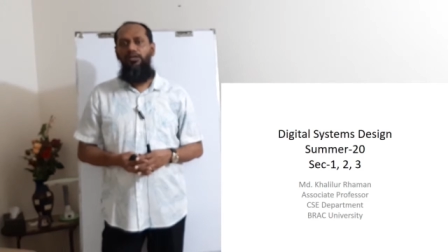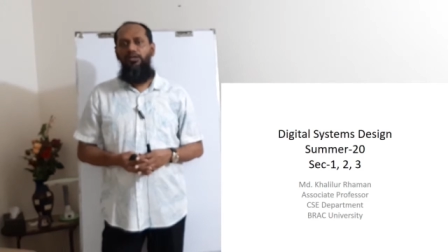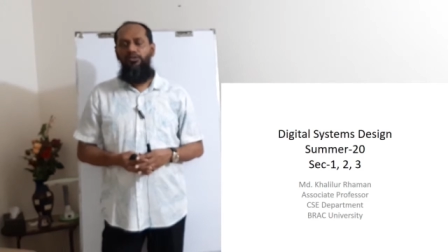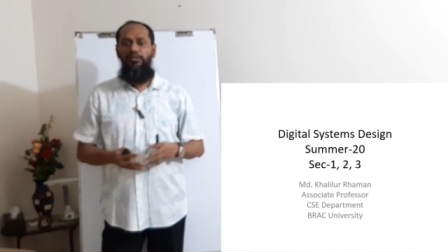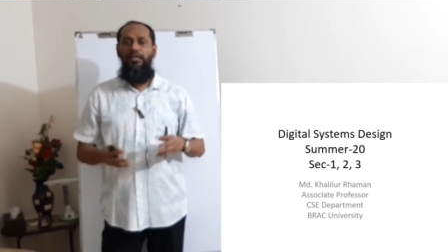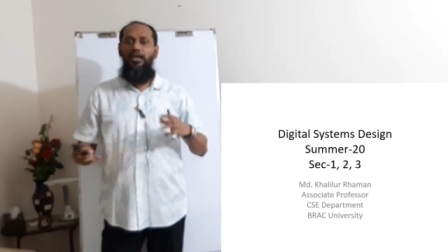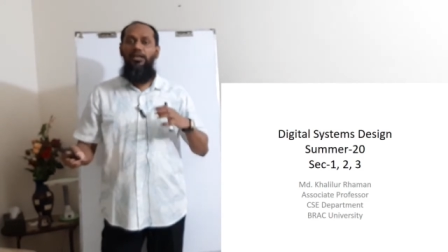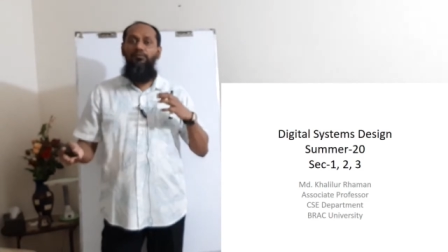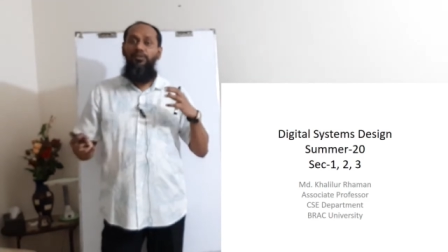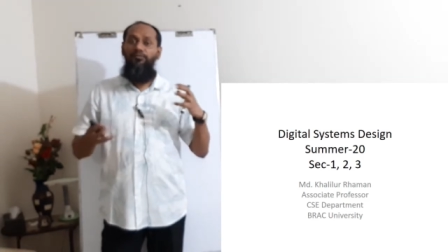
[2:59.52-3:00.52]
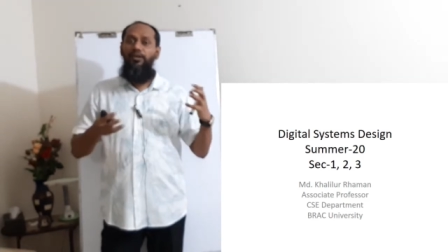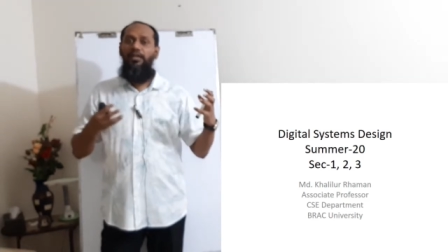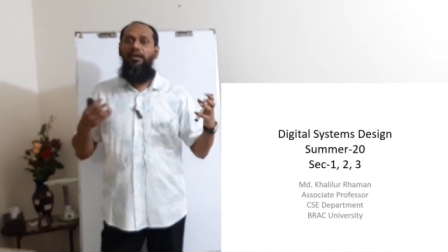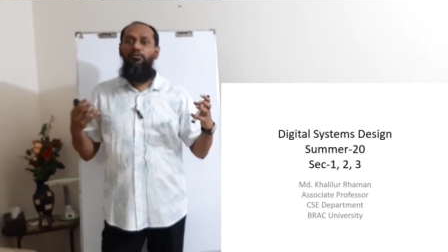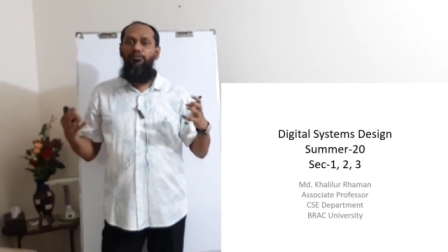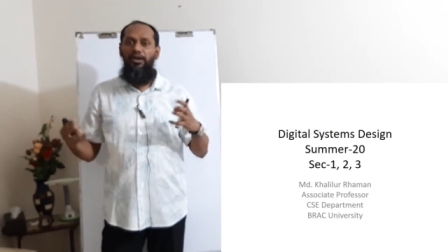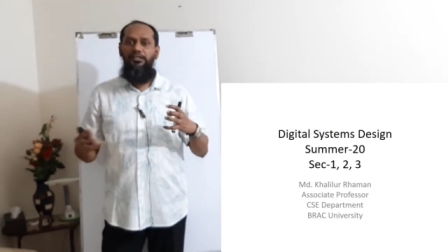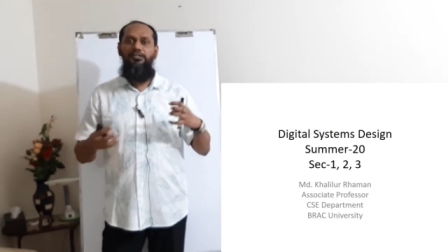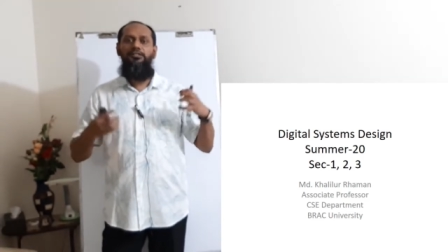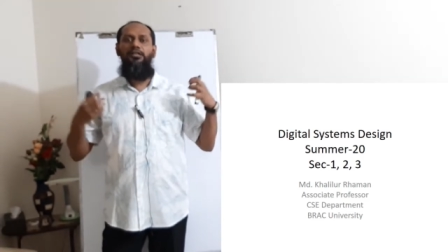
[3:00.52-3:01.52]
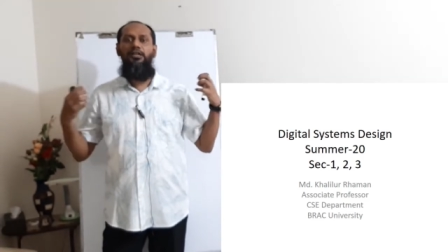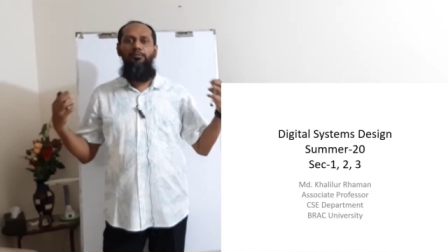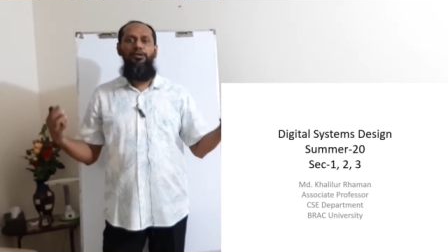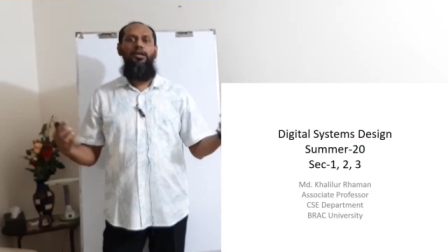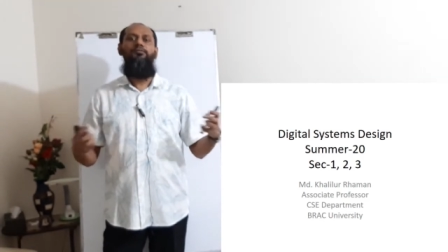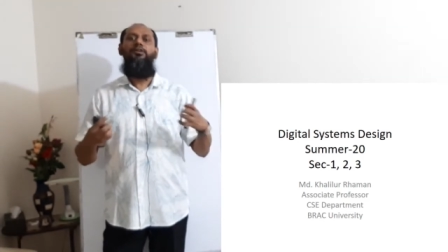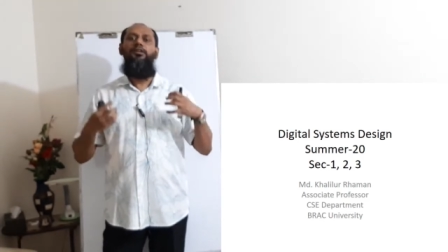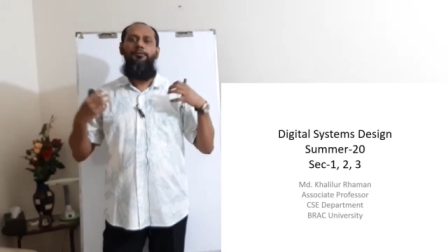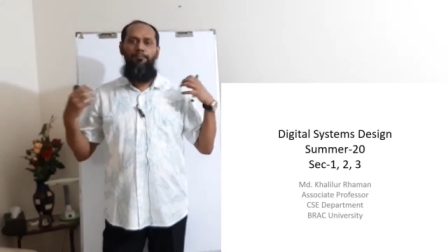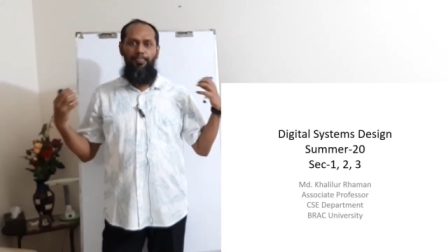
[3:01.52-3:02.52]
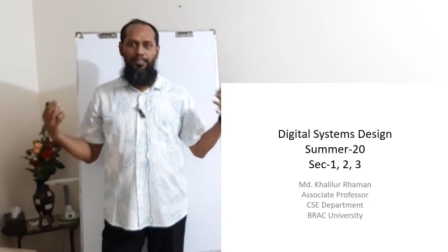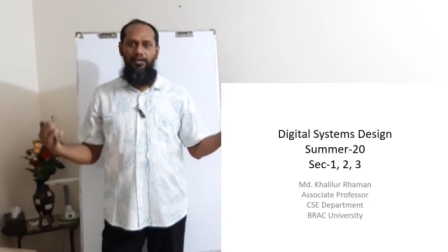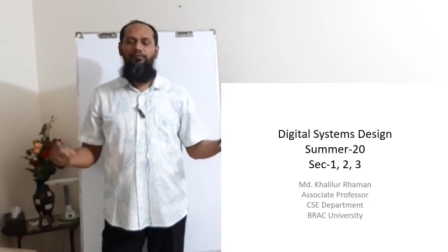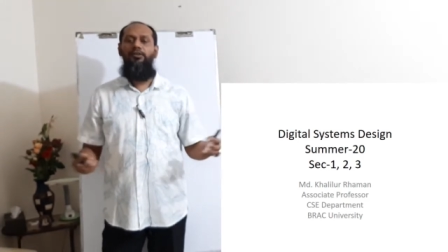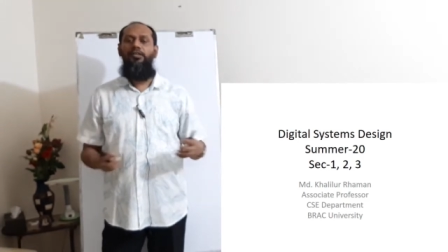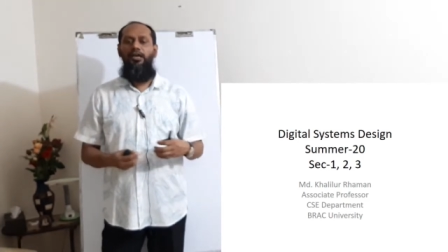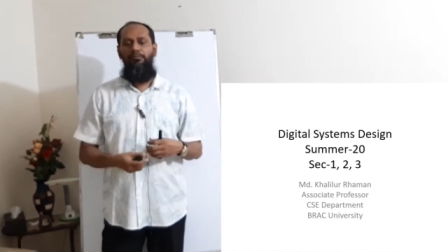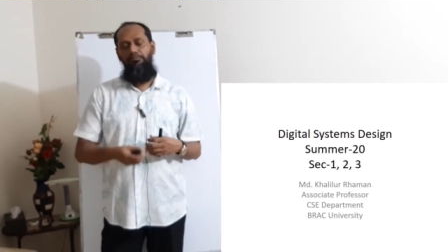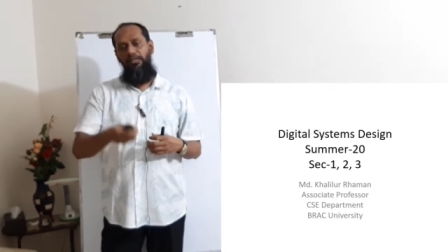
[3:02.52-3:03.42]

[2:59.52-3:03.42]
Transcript: So that kind of different type of gadgets are coming every day, every time.